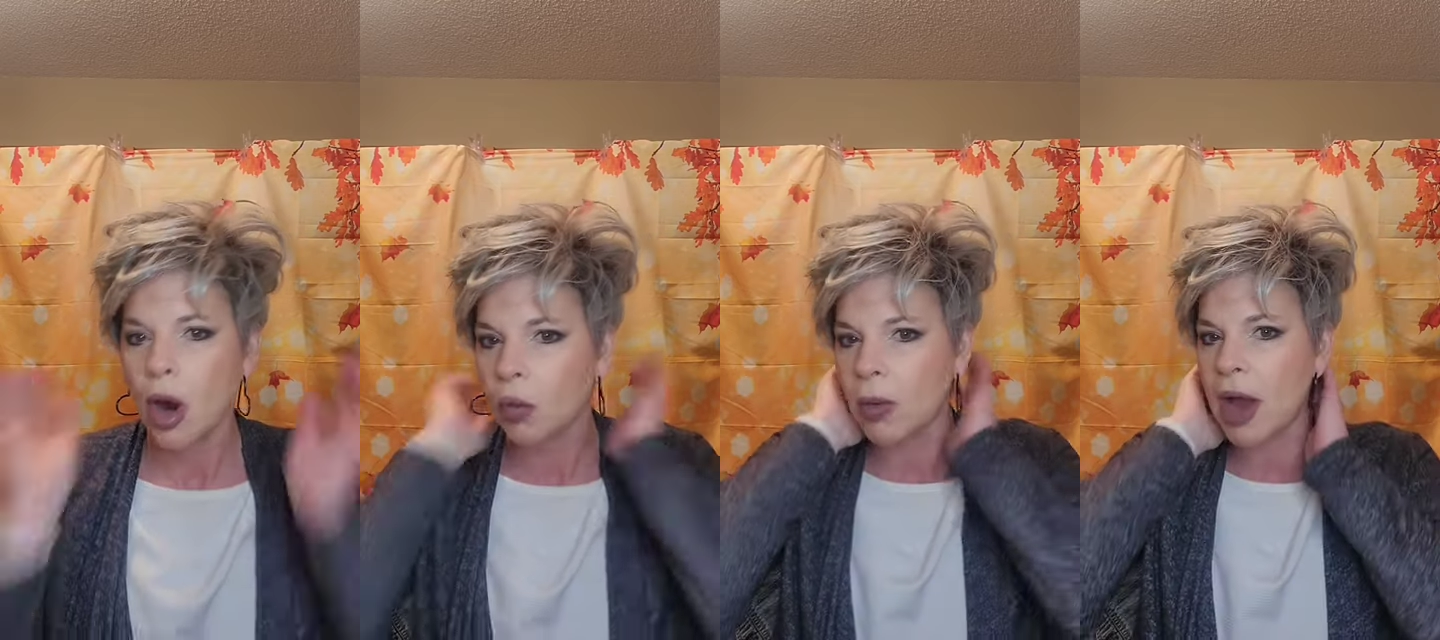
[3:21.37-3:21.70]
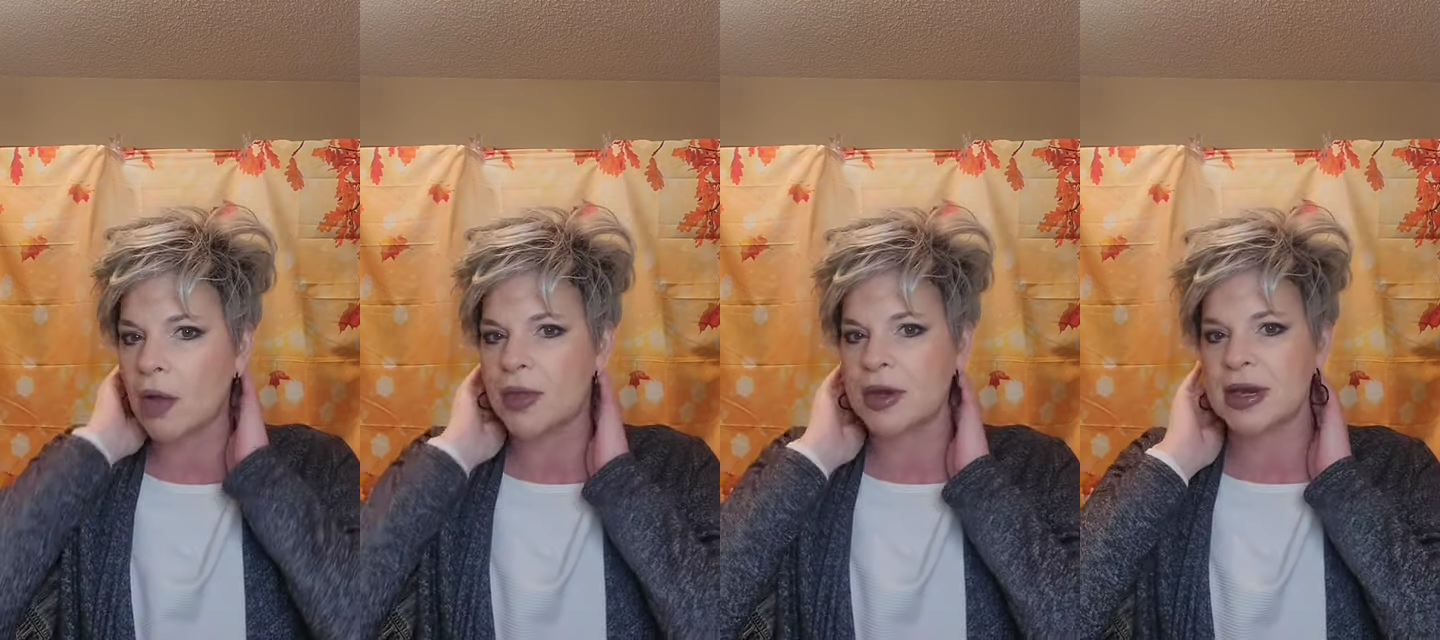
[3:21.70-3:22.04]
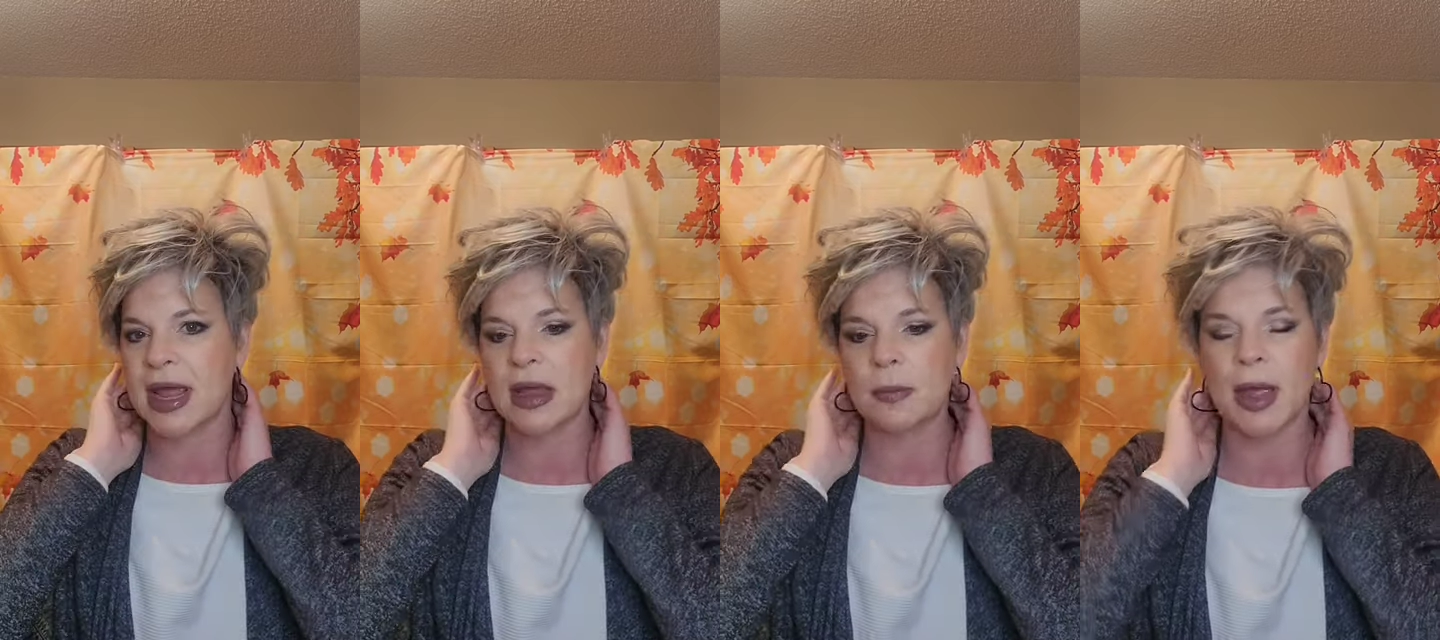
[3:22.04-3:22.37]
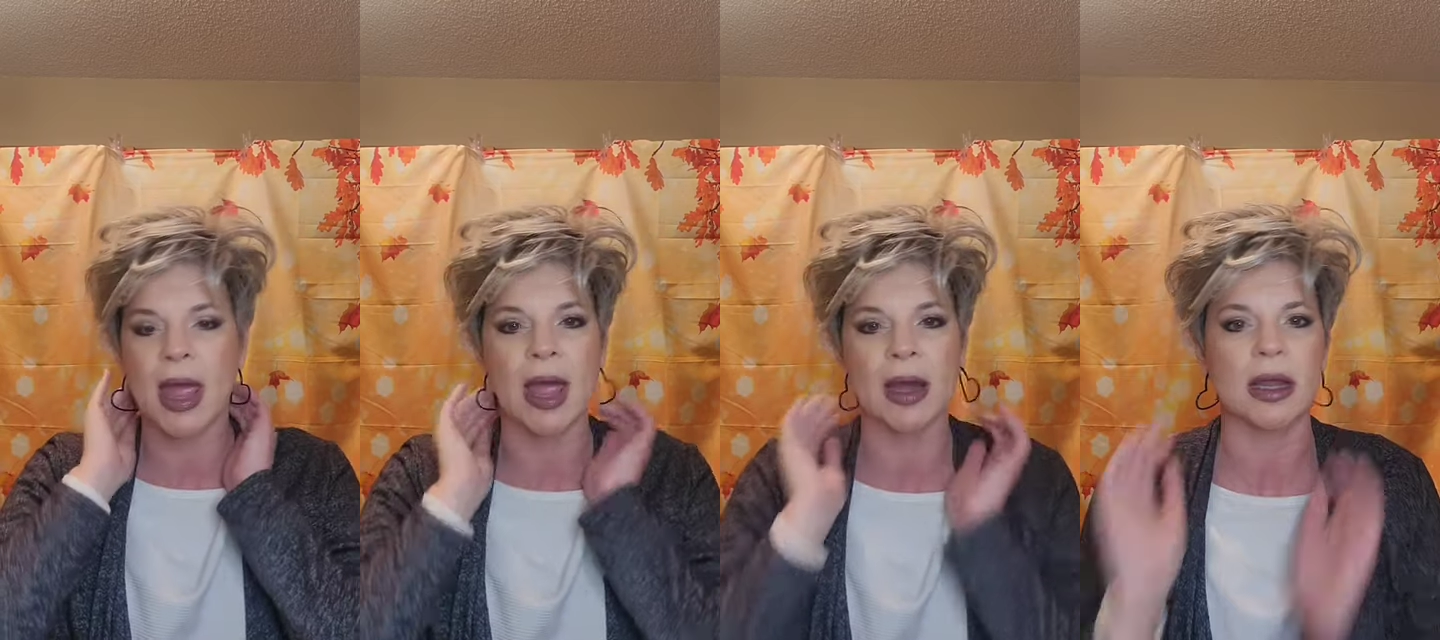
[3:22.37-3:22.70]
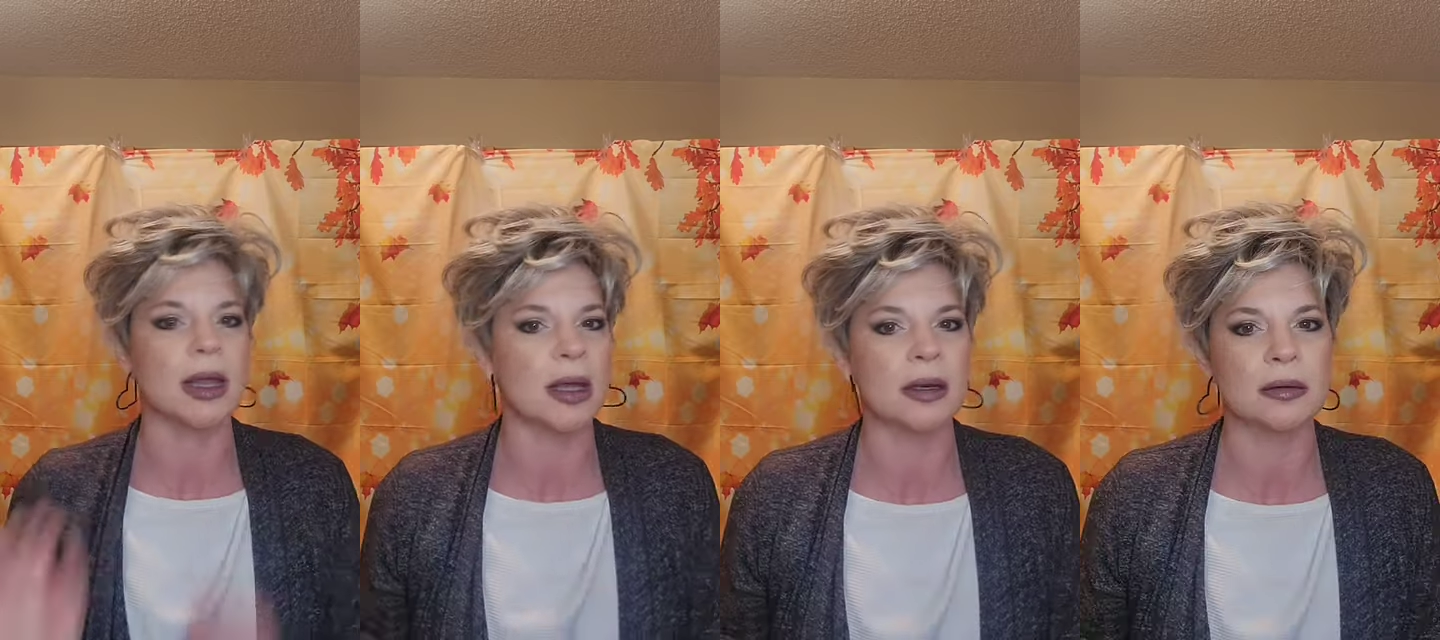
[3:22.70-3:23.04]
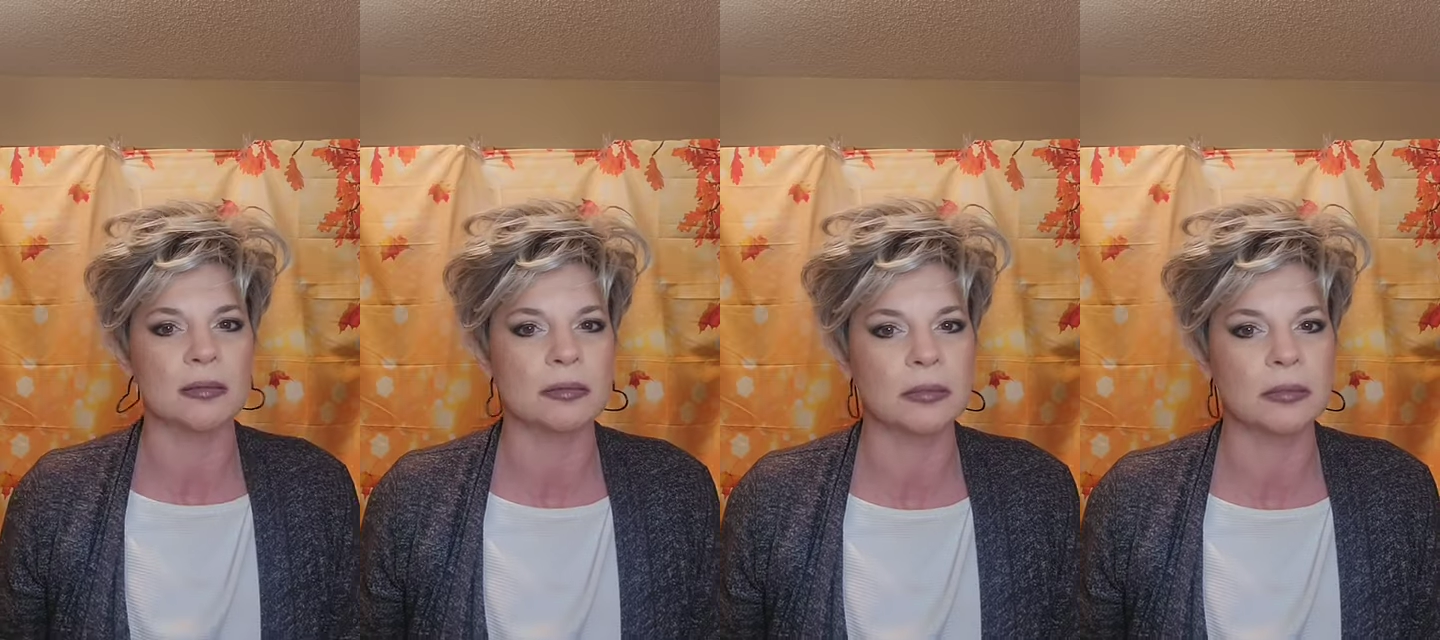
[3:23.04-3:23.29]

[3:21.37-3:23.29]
around the nape and it